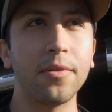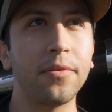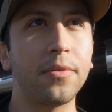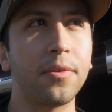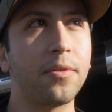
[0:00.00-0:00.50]

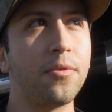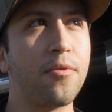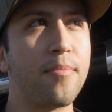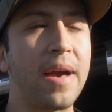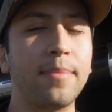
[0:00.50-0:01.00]
Earth or
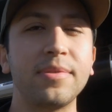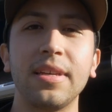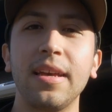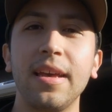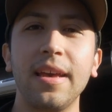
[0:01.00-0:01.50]
Google Maps,
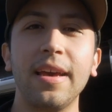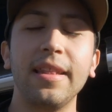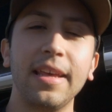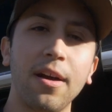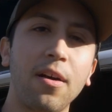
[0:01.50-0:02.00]

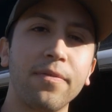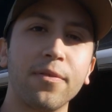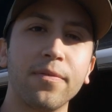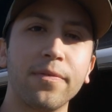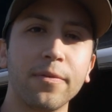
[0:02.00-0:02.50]
and they
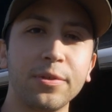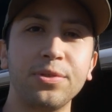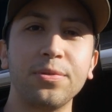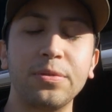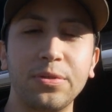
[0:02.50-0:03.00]
offer virtual